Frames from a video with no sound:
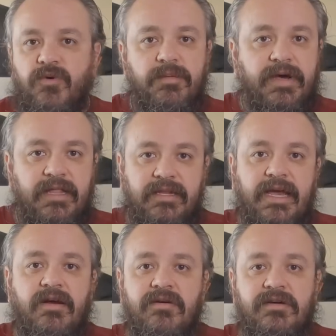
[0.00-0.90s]
40 mile an
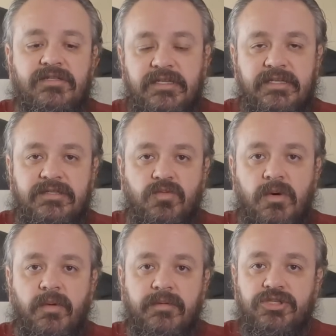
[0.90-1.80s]
hour is
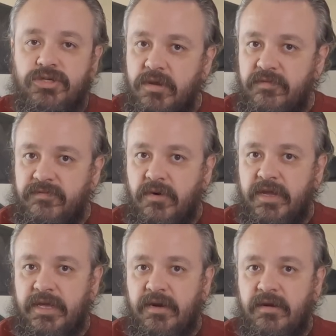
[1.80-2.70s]
what we were shooting
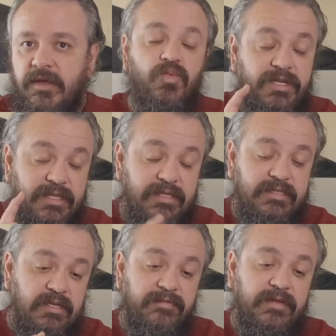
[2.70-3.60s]
for here. We did
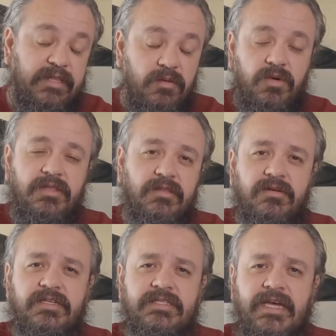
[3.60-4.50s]
this at 50 with the
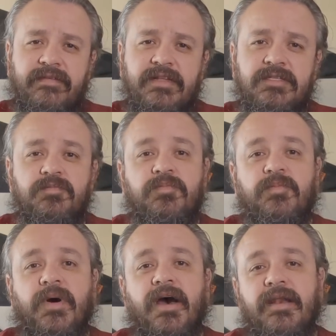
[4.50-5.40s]
37s,
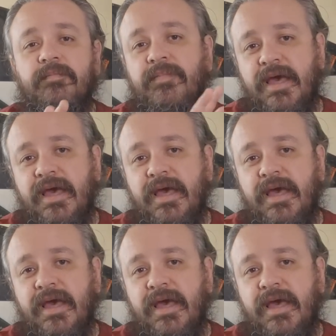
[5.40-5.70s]
but